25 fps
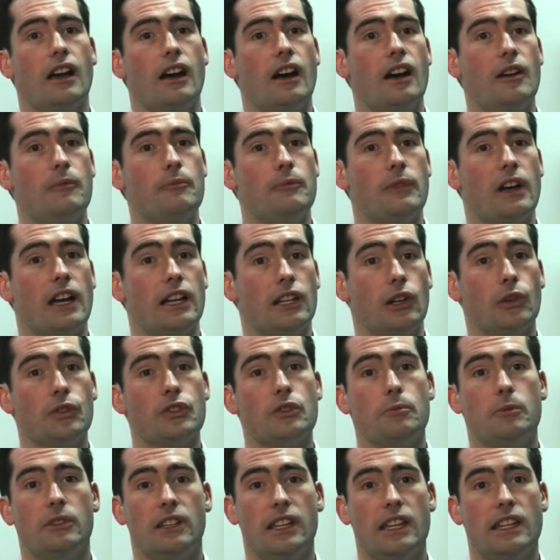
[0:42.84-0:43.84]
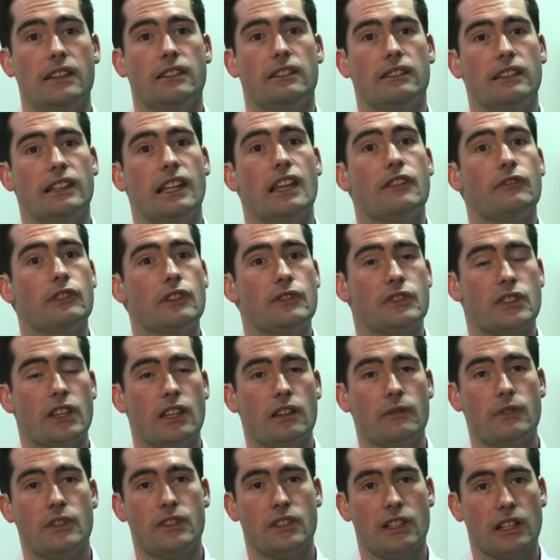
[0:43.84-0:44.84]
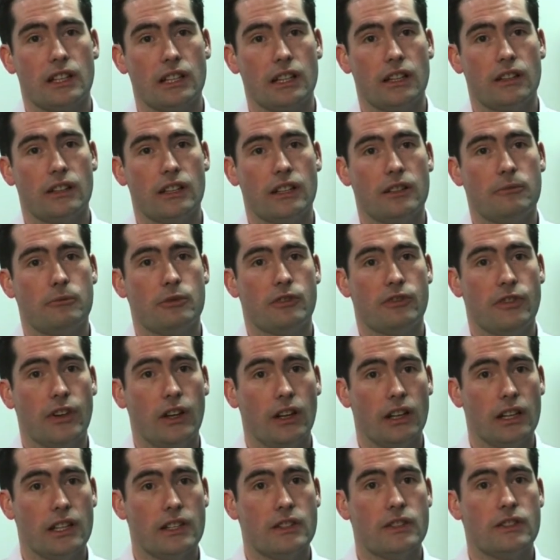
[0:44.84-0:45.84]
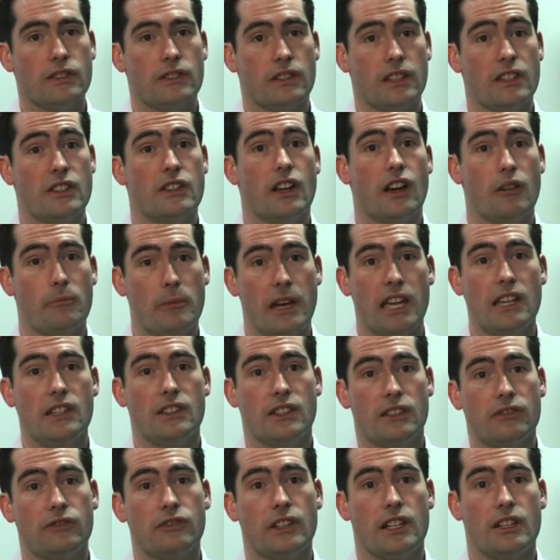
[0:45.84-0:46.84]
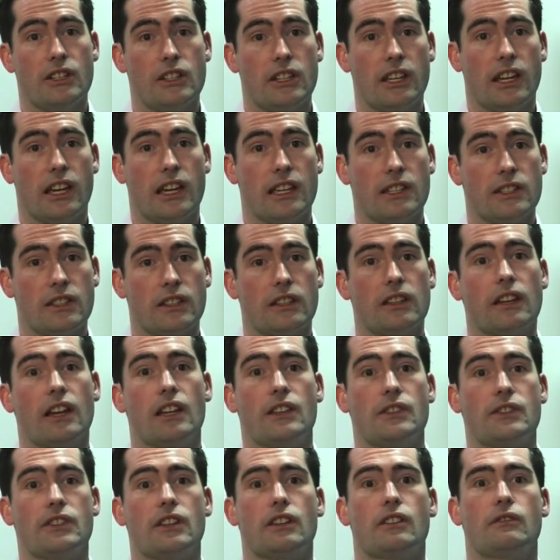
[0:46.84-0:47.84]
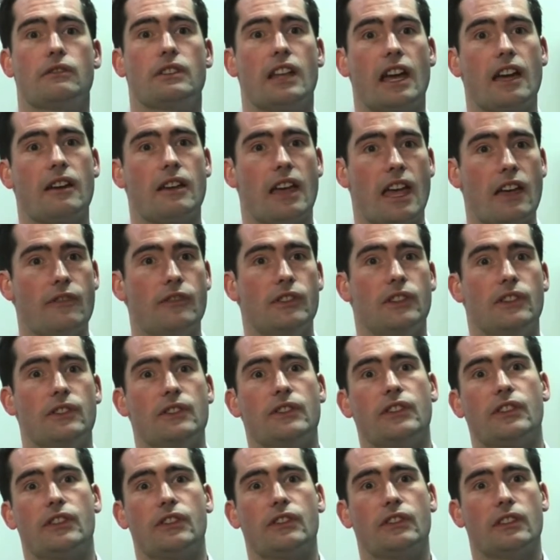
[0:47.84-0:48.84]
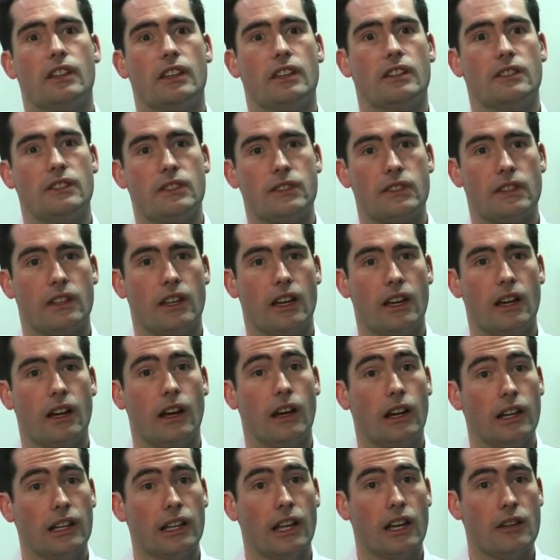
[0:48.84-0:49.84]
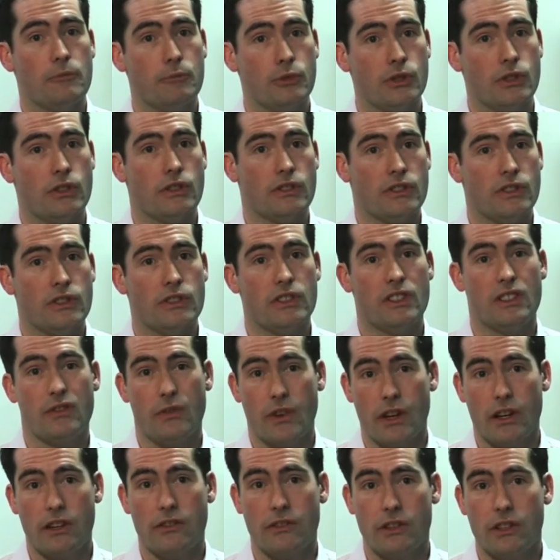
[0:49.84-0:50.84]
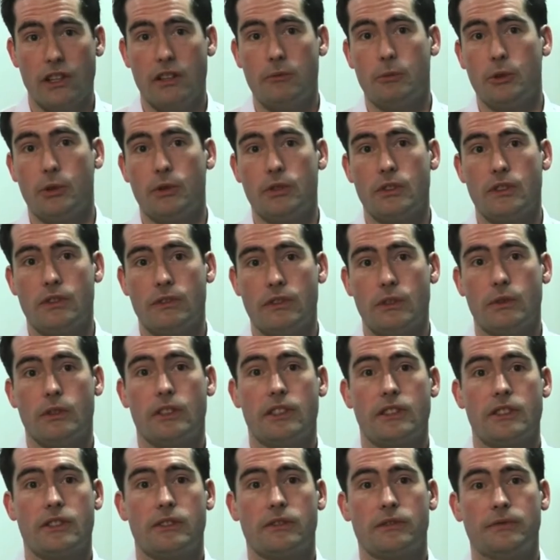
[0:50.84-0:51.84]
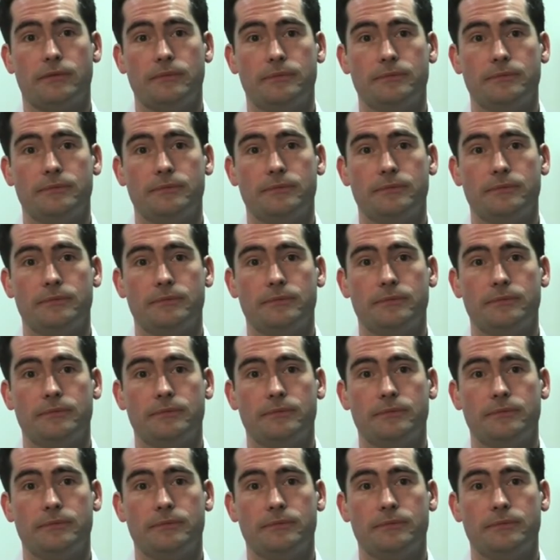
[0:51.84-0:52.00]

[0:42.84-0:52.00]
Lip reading: And ultimately, the level of service that Claranet provides is our main differentiator, and so that evidence that Highlight produces is very, very important to us.